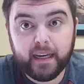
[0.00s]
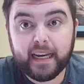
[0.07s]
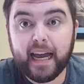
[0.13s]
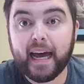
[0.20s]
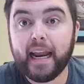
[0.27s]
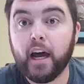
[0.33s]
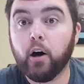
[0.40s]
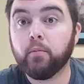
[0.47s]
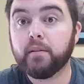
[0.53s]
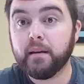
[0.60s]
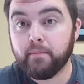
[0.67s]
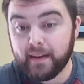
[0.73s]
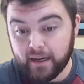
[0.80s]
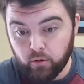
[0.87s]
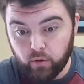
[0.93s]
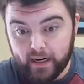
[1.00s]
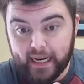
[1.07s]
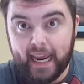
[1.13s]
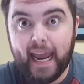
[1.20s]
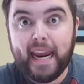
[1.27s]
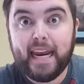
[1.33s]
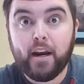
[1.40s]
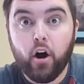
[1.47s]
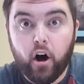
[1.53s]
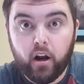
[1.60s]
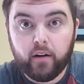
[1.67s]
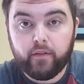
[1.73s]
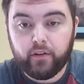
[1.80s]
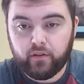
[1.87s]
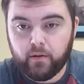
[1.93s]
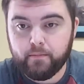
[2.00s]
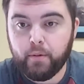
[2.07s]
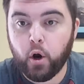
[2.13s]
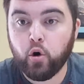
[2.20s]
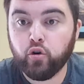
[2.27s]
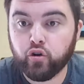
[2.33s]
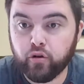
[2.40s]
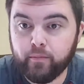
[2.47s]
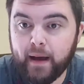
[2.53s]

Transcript: It kind of helped him regain all of his composure